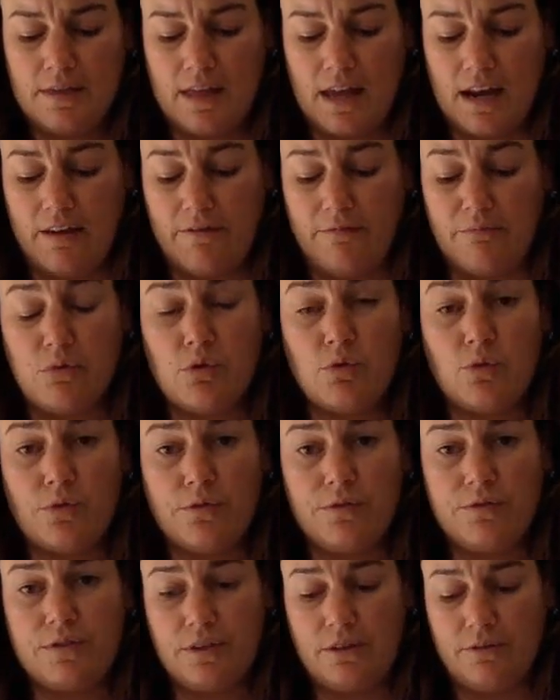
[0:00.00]
that have
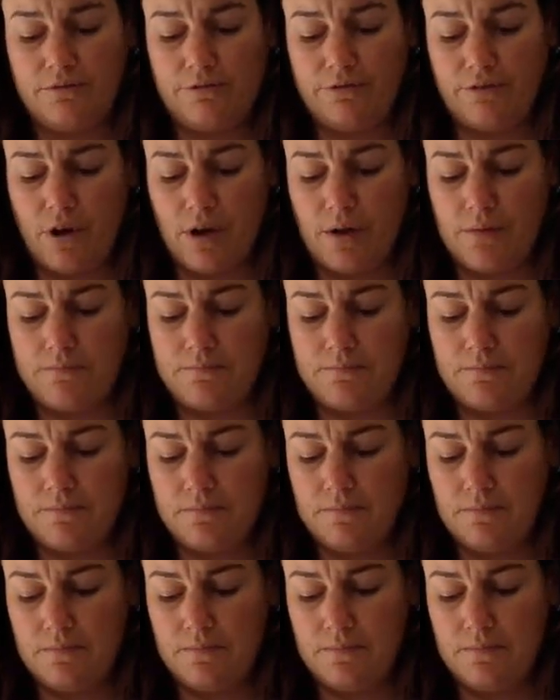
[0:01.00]
moved from
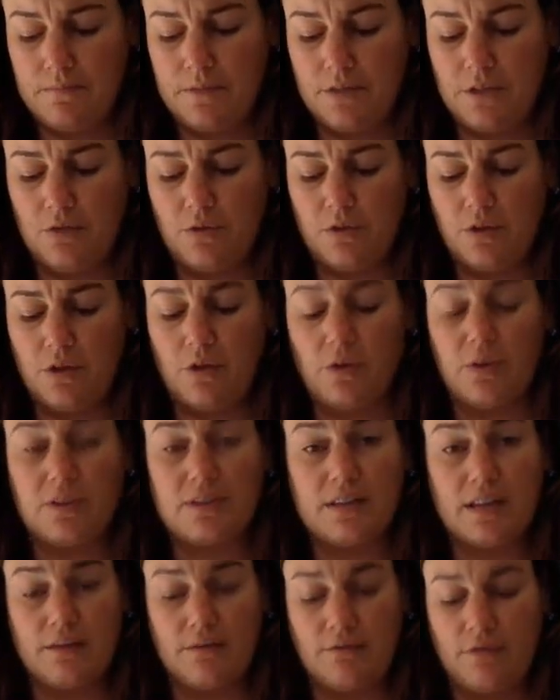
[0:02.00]
the
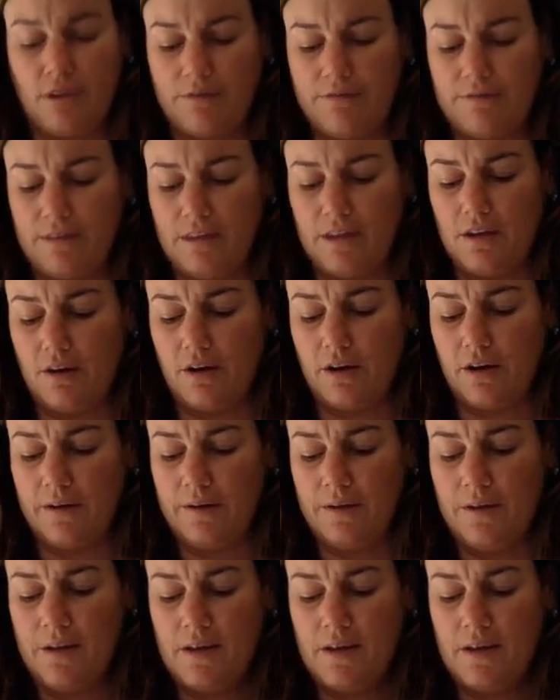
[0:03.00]
nucleolus and rough ER.